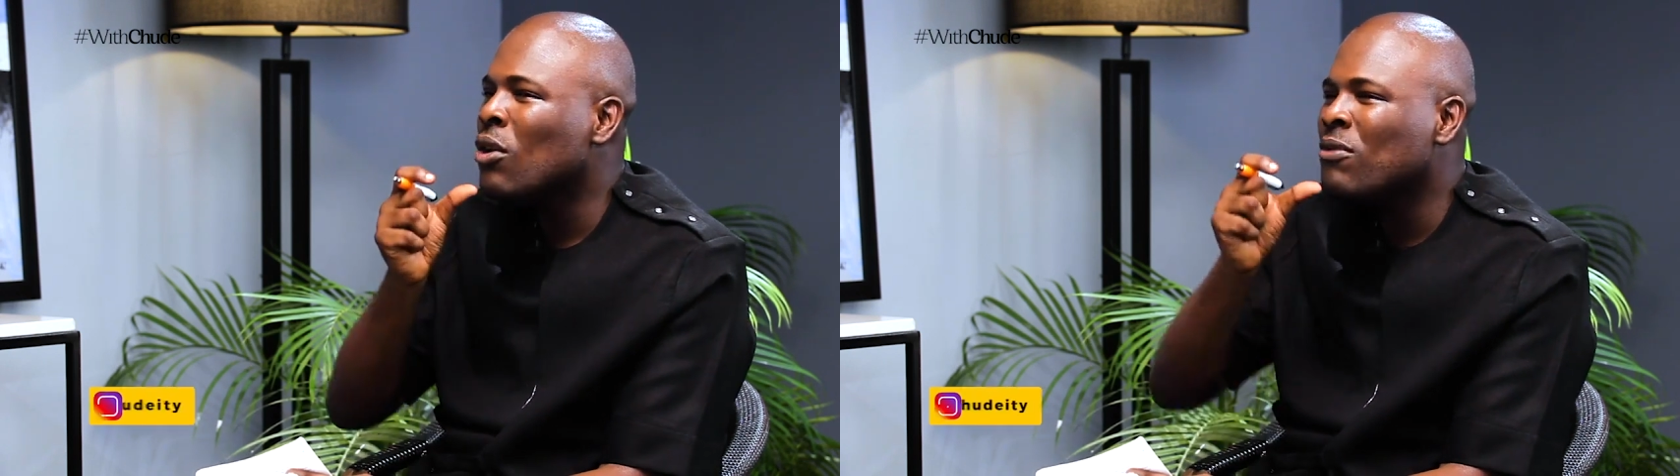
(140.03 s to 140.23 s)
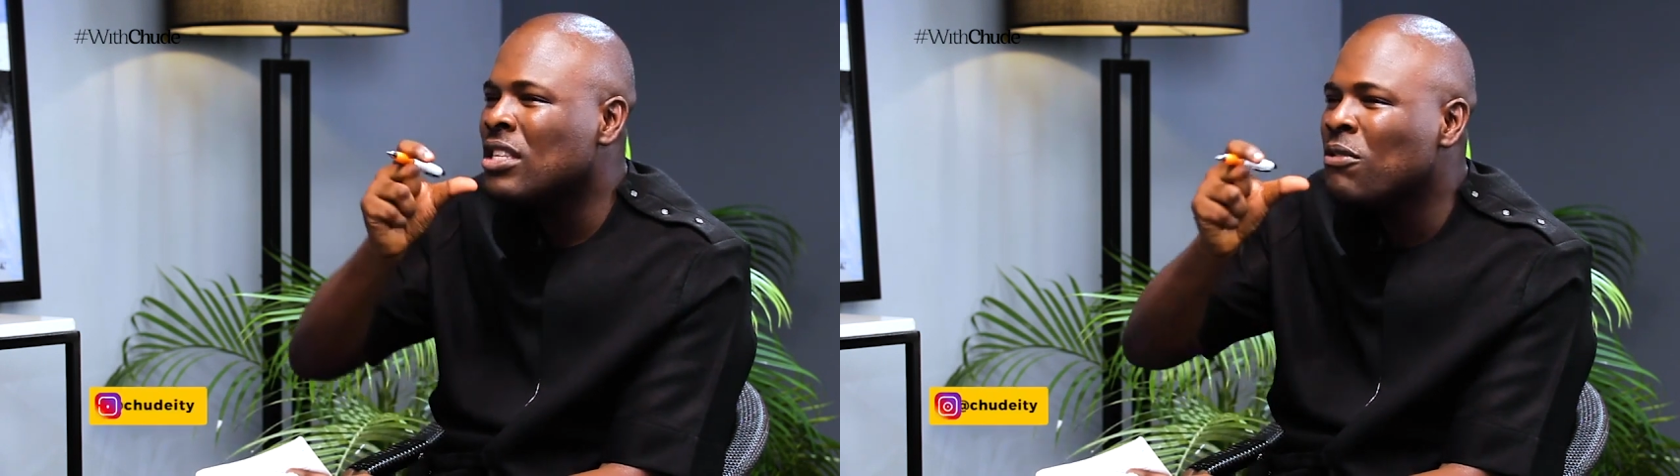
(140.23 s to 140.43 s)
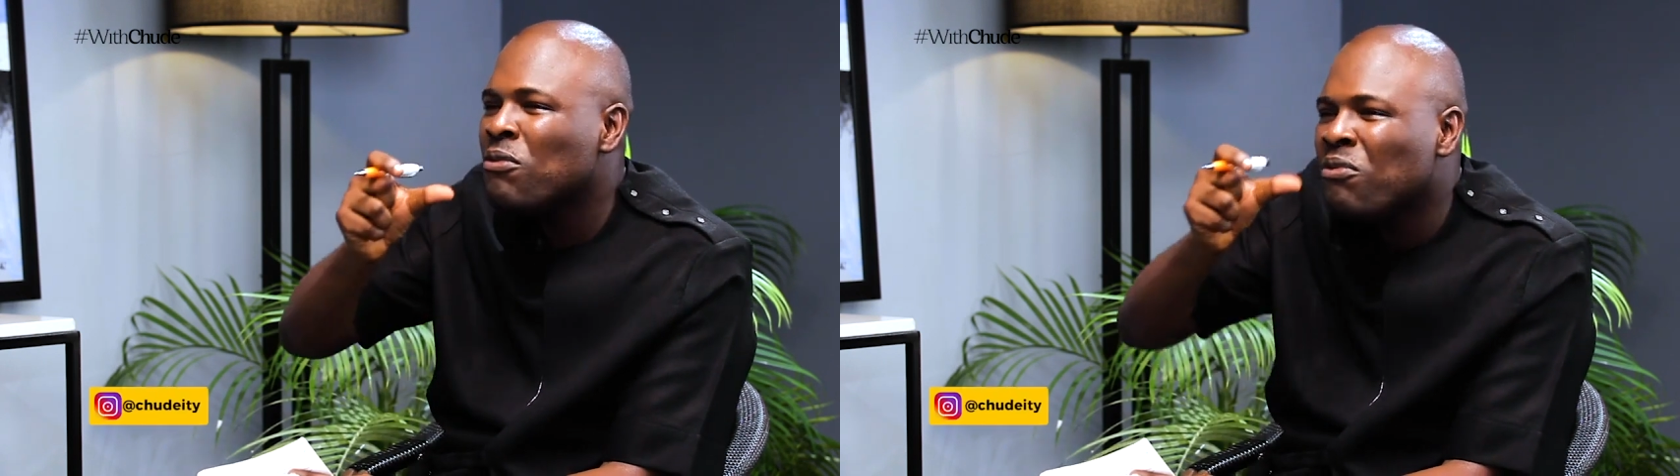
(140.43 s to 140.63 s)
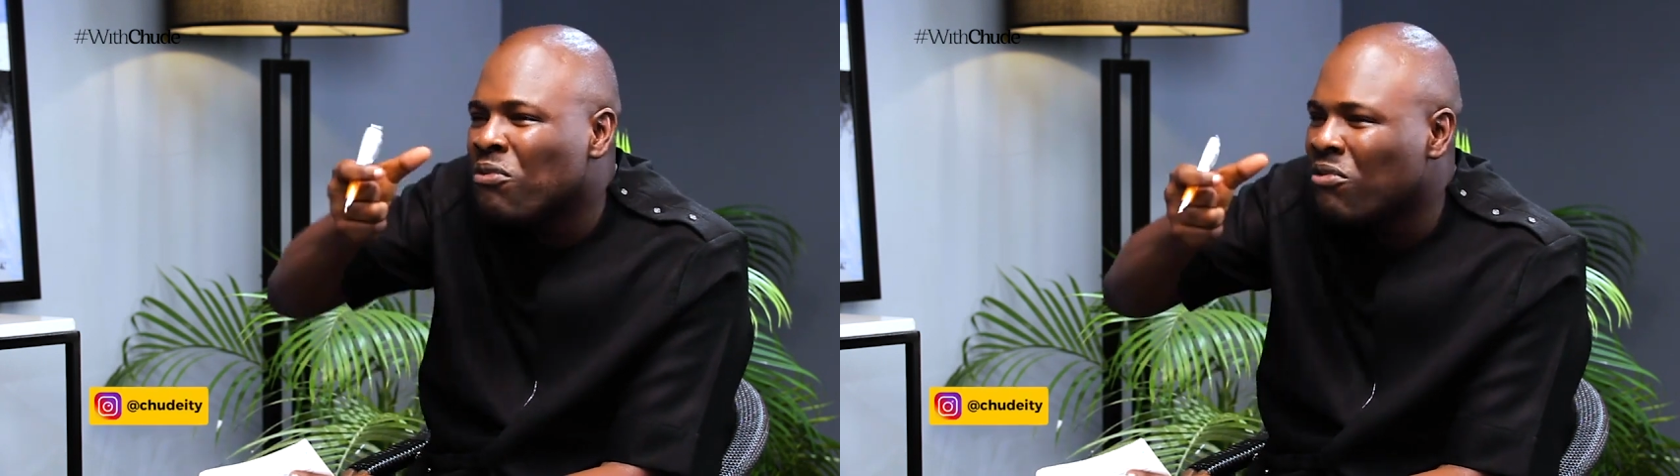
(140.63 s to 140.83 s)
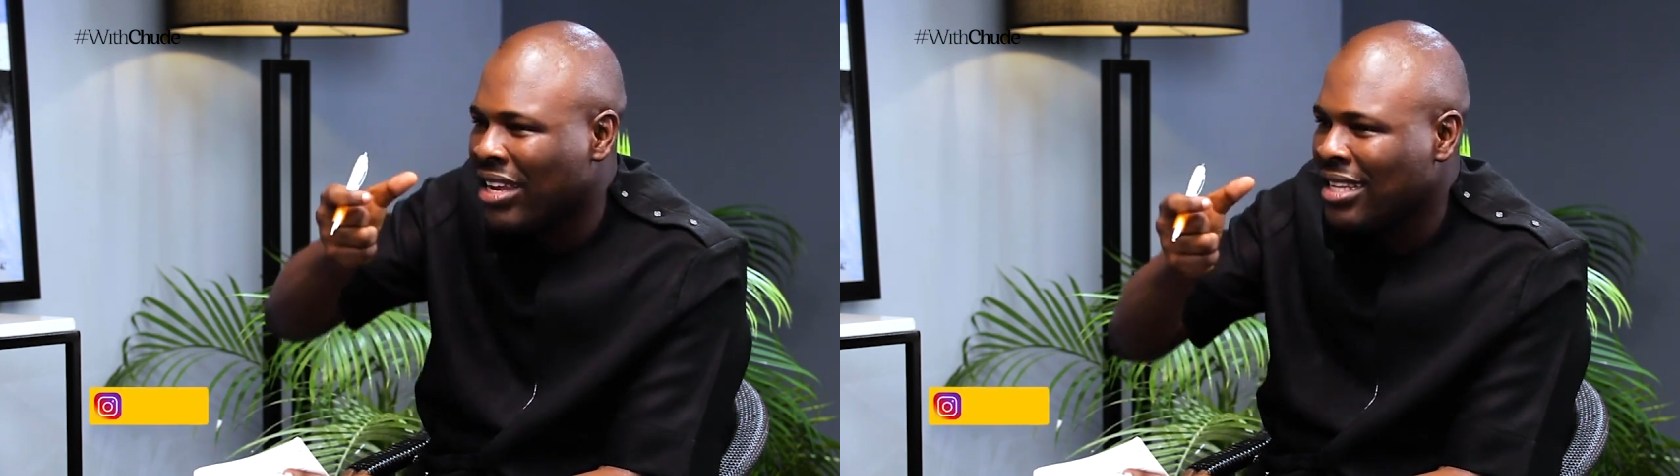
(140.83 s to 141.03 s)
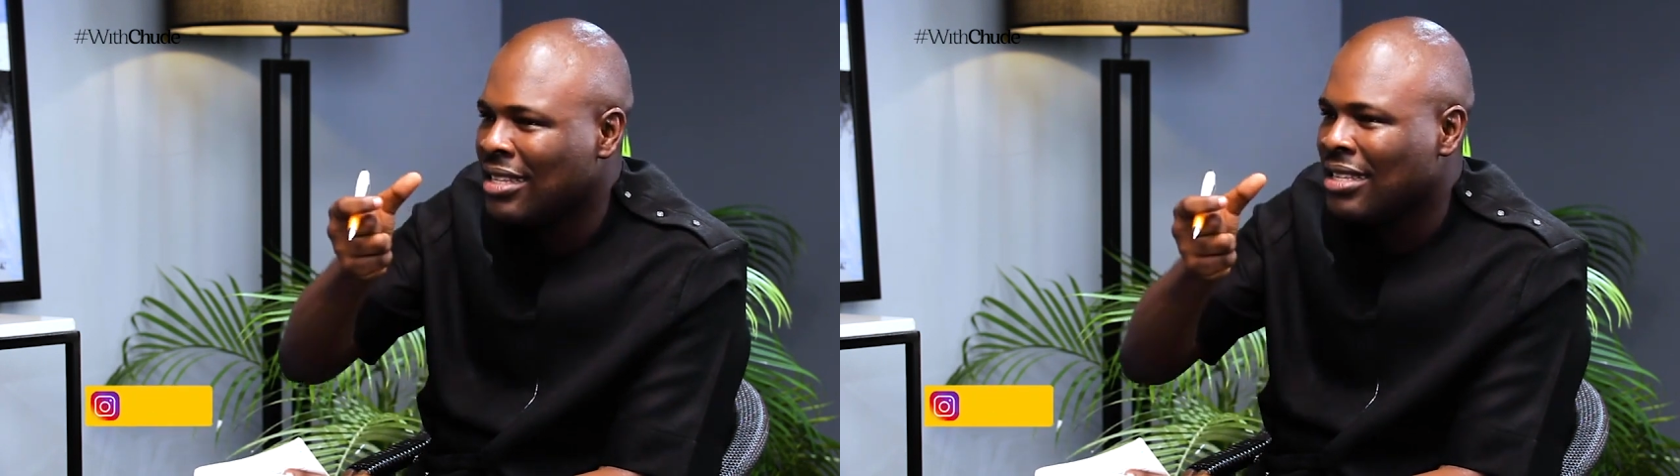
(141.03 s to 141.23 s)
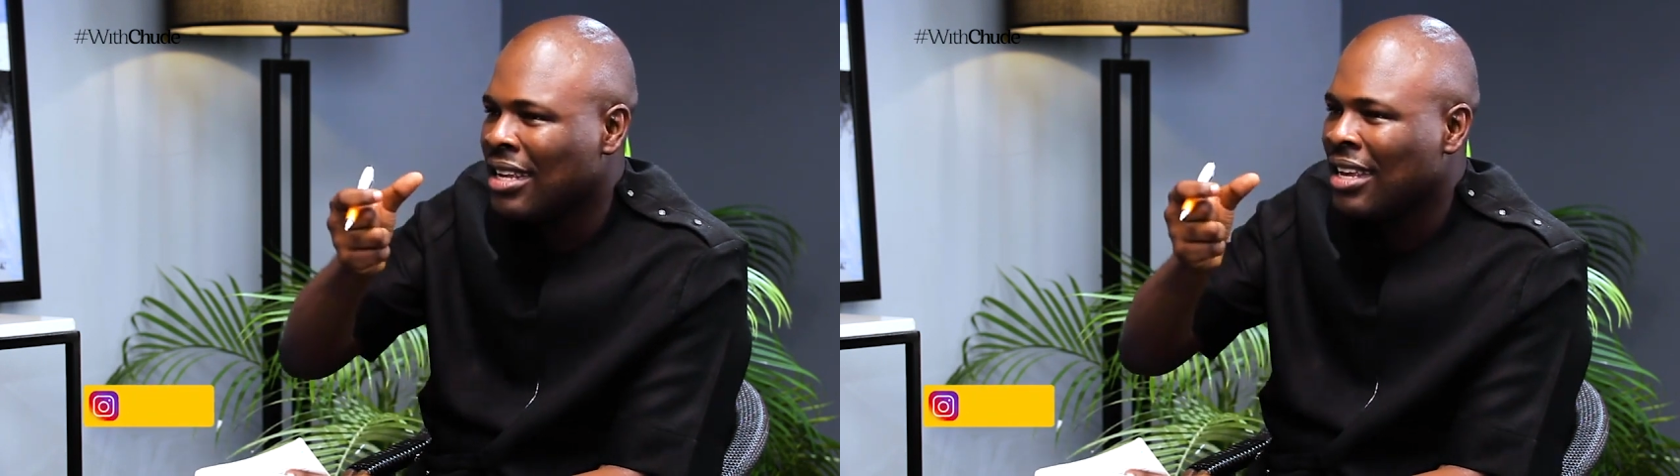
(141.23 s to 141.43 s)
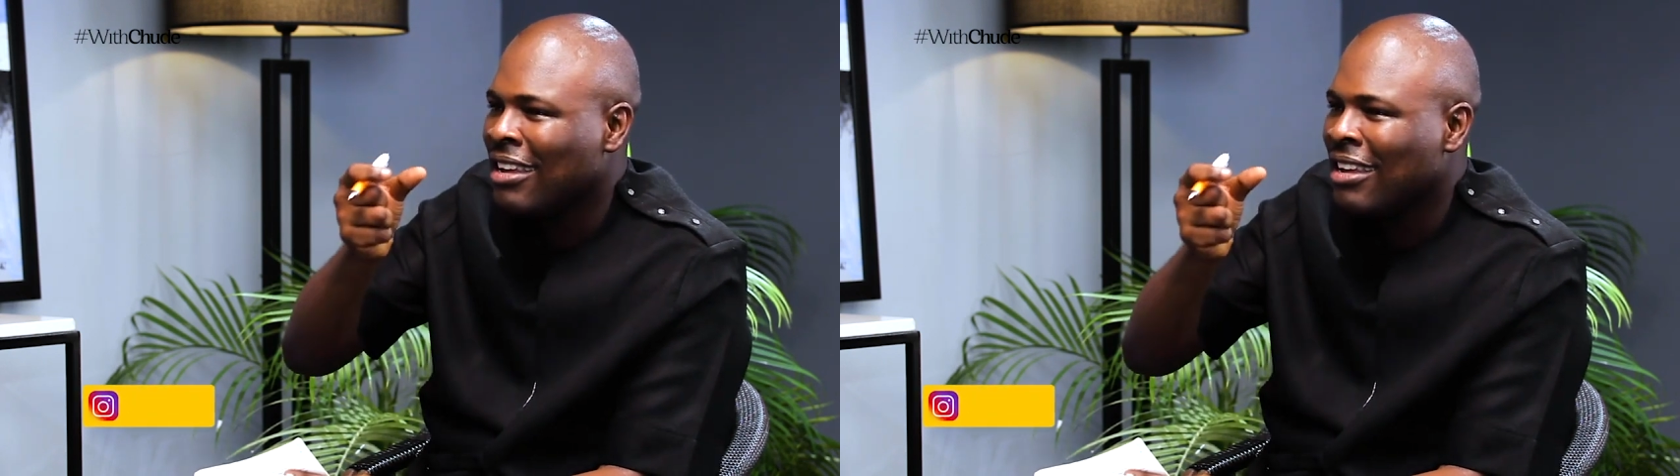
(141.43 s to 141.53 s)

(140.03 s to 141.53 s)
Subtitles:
of different